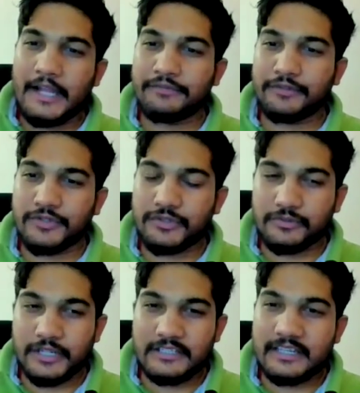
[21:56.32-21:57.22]
And few
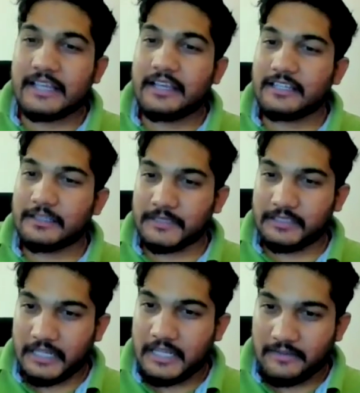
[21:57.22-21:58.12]
students like Ankit
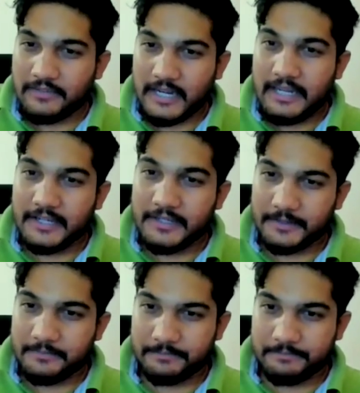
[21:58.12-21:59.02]
Patra have tried it.
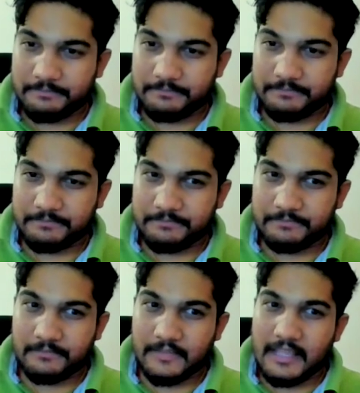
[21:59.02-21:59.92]

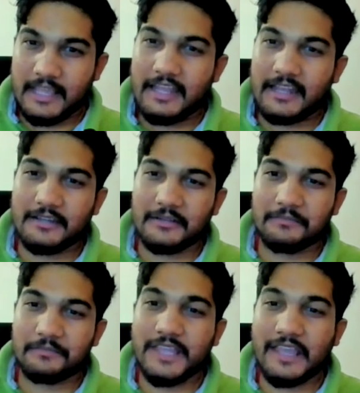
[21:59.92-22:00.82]
And
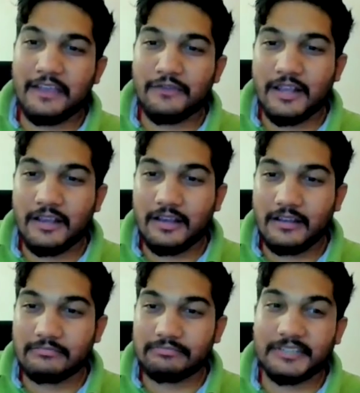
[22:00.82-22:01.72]
they
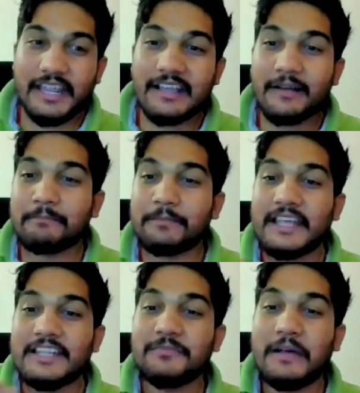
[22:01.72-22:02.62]
will take a
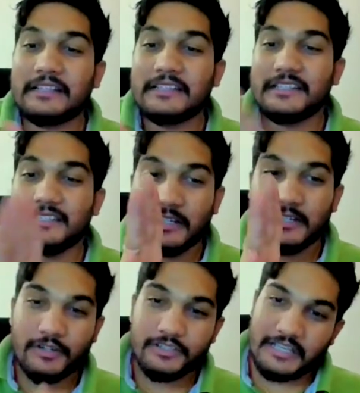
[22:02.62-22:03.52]
pledge by the
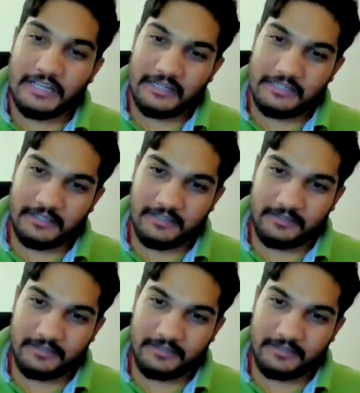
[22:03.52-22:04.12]
result what they are